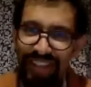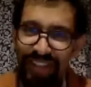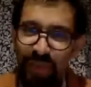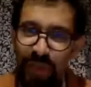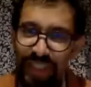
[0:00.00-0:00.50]

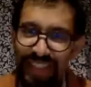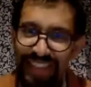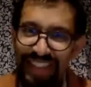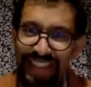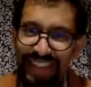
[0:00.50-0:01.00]
You walk down
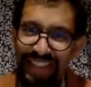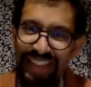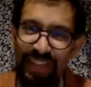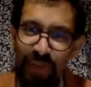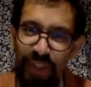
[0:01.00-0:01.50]
the
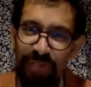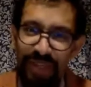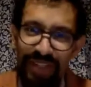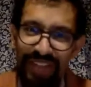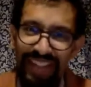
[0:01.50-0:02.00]
washing
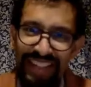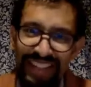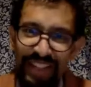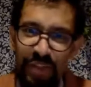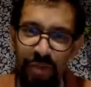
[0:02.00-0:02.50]
powder aisle
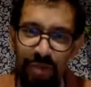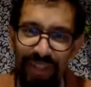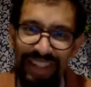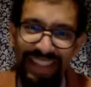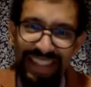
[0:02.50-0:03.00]
in the supermarket.